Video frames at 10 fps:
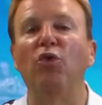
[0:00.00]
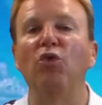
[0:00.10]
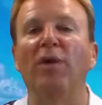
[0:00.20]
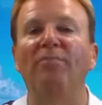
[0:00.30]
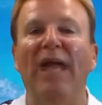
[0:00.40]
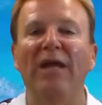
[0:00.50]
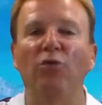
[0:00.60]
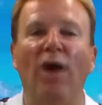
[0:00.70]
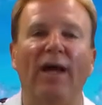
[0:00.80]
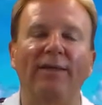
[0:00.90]
Crew of
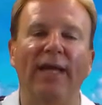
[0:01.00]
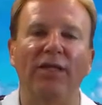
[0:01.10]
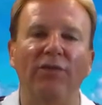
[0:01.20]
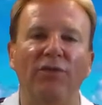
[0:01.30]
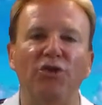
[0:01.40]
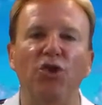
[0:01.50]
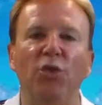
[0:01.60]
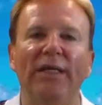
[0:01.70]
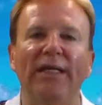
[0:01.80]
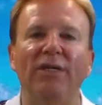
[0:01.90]
Payroc. Thank you for
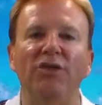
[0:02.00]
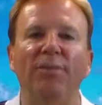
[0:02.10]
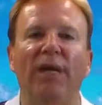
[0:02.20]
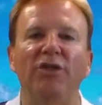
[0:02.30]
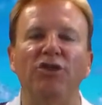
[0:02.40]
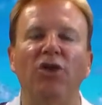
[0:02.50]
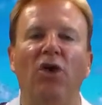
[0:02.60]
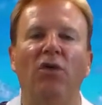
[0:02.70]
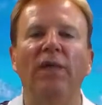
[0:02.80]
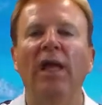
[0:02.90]
tuning in to my
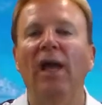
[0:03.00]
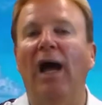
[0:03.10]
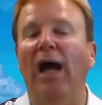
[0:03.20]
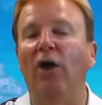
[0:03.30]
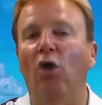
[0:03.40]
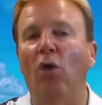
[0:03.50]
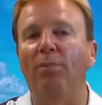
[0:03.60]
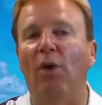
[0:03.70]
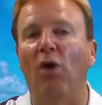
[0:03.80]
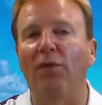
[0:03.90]
show. I
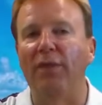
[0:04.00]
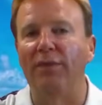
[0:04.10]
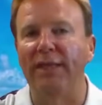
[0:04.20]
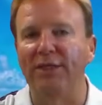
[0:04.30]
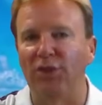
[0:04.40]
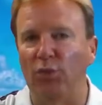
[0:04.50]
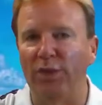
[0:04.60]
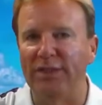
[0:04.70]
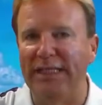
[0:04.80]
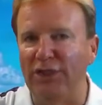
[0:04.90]
hope all the things that
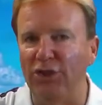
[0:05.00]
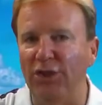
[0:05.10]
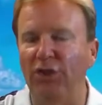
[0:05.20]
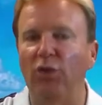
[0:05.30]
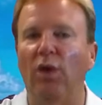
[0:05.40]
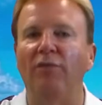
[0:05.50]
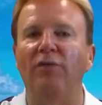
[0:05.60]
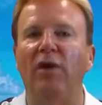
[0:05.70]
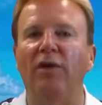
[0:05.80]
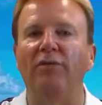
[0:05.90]
we're teaching you are
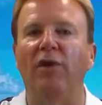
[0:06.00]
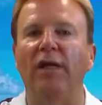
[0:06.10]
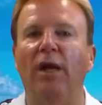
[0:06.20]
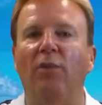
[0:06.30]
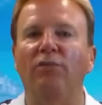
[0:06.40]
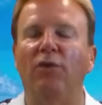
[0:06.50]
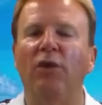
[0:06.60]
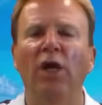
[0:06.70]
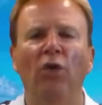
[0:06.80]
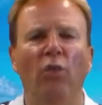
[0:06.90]
very, very helpful.